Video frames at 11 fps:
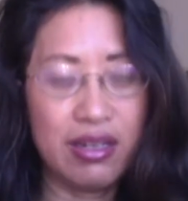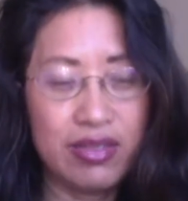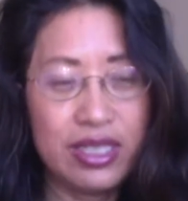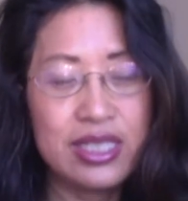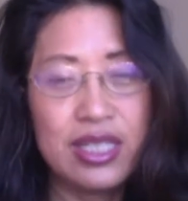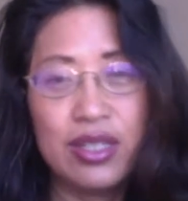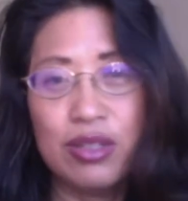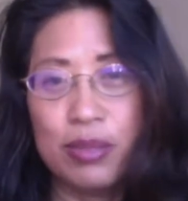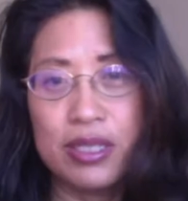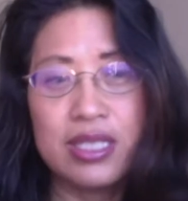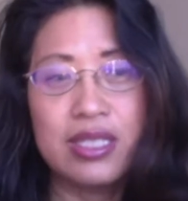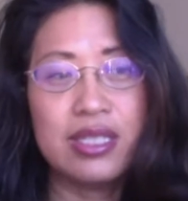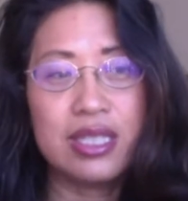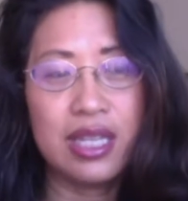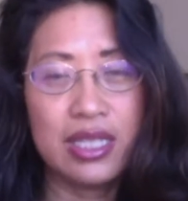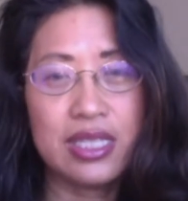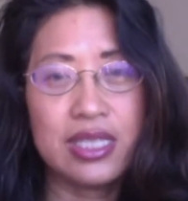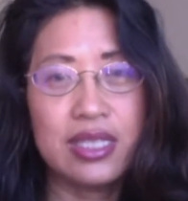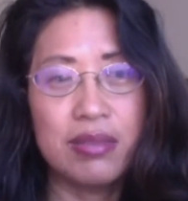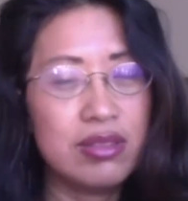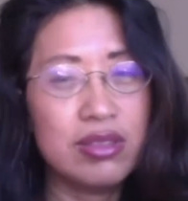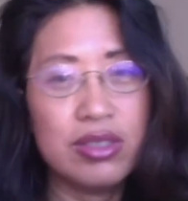Every single person is
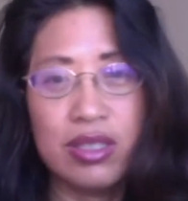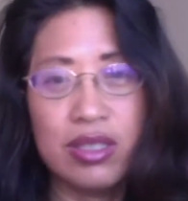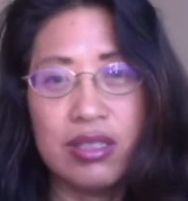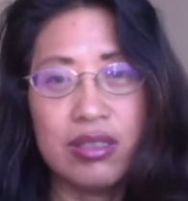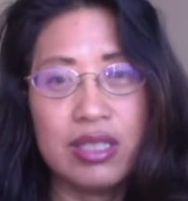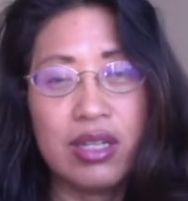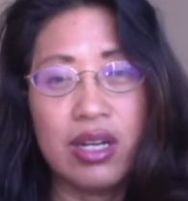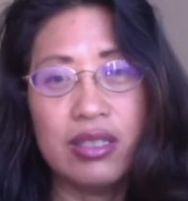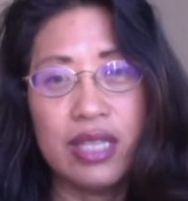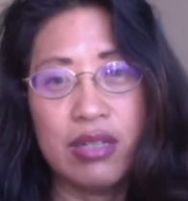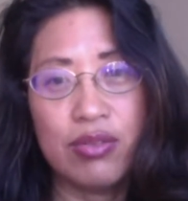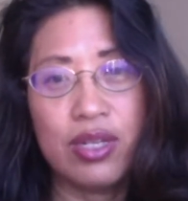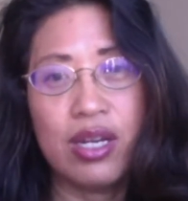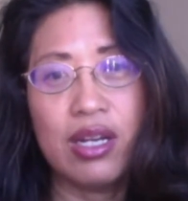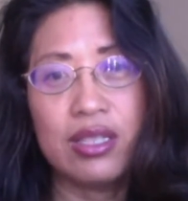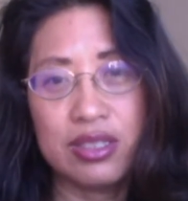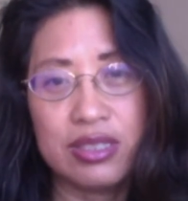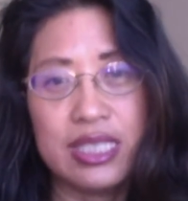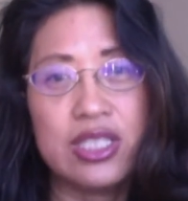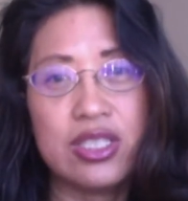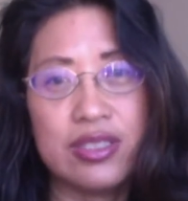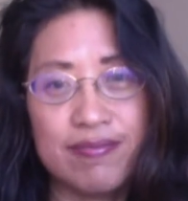custom. You can call and get a free
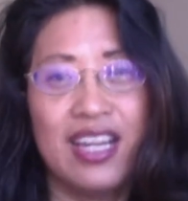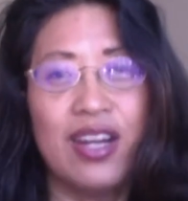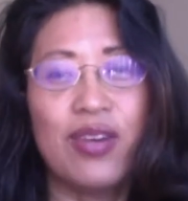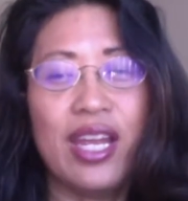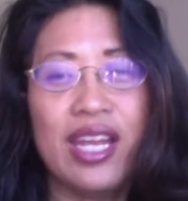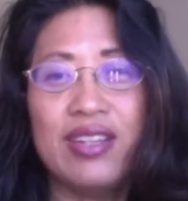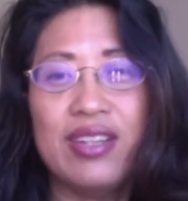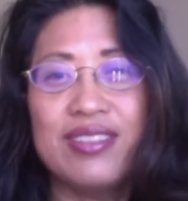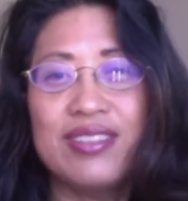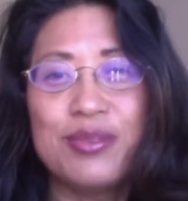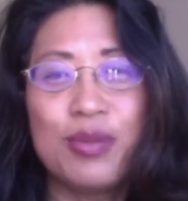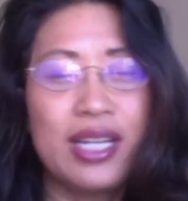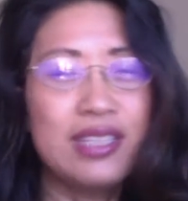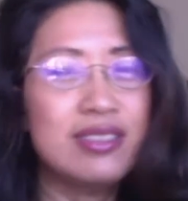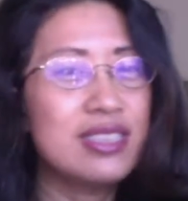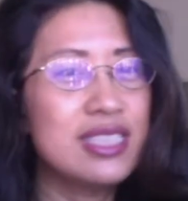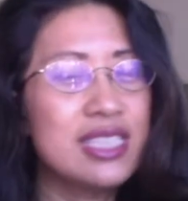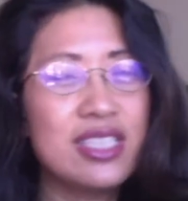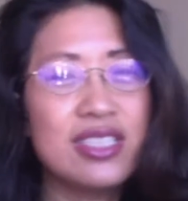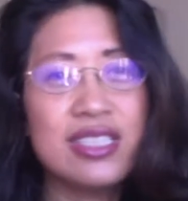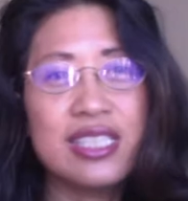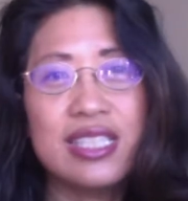consultation. Okay, well,
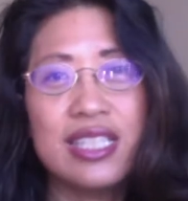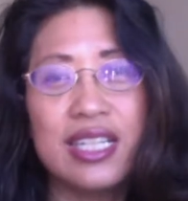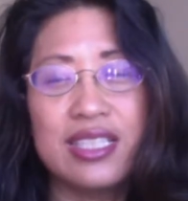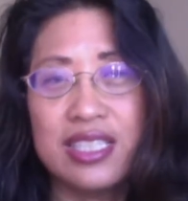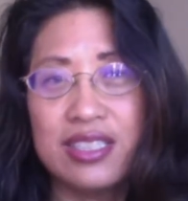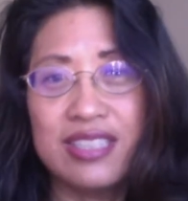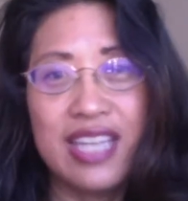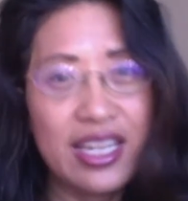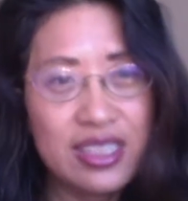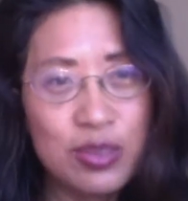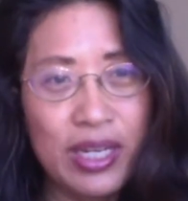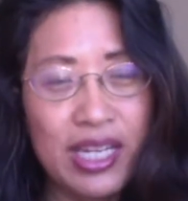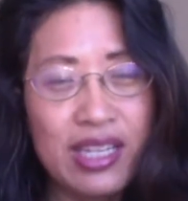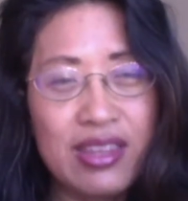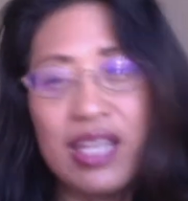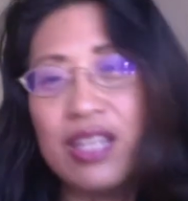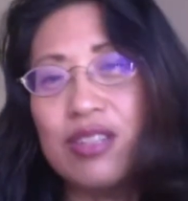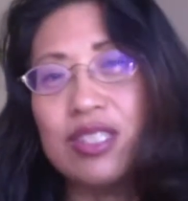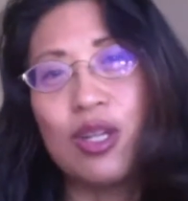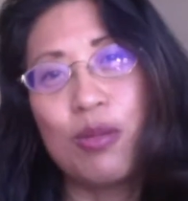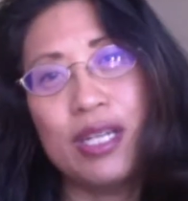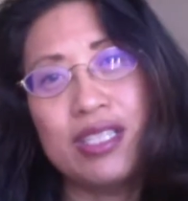listeners, until next week, thank you
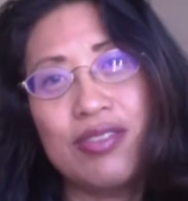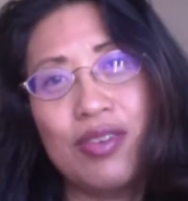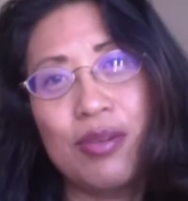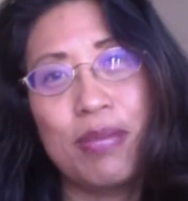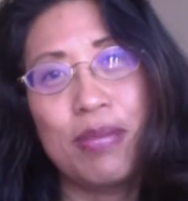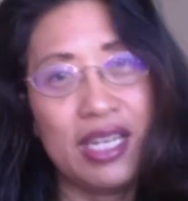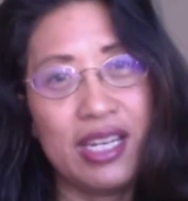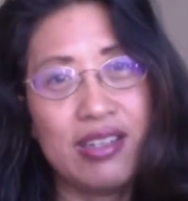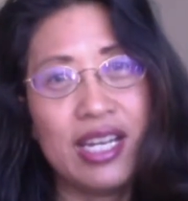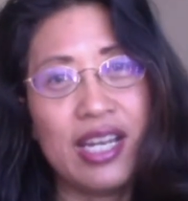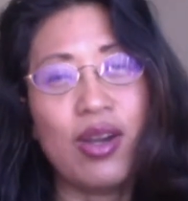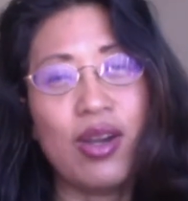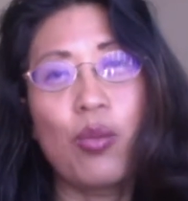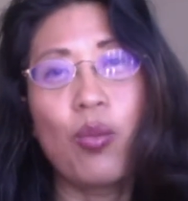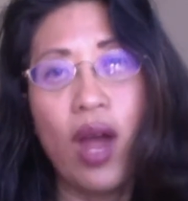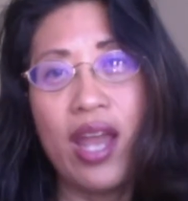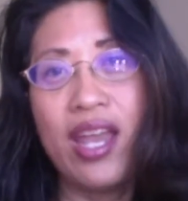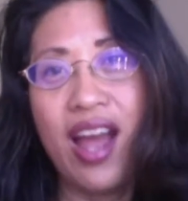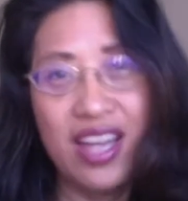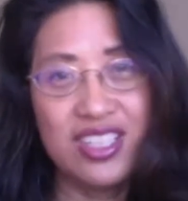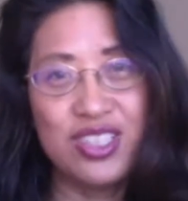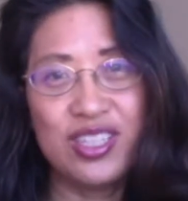so much for being here at our
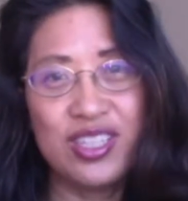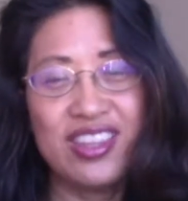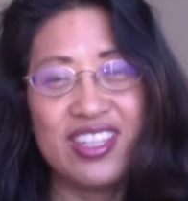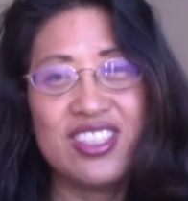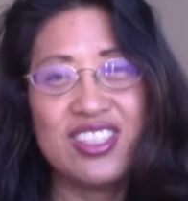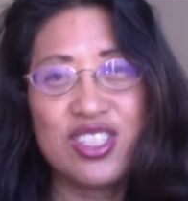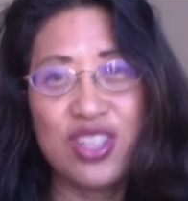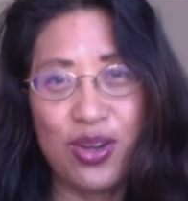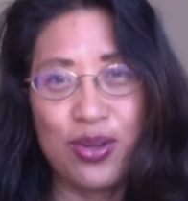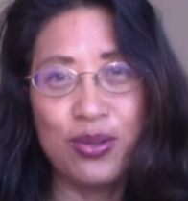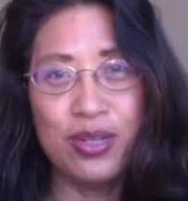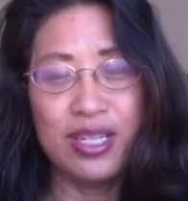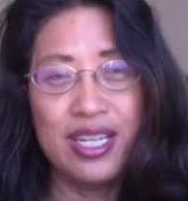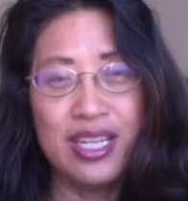100th show.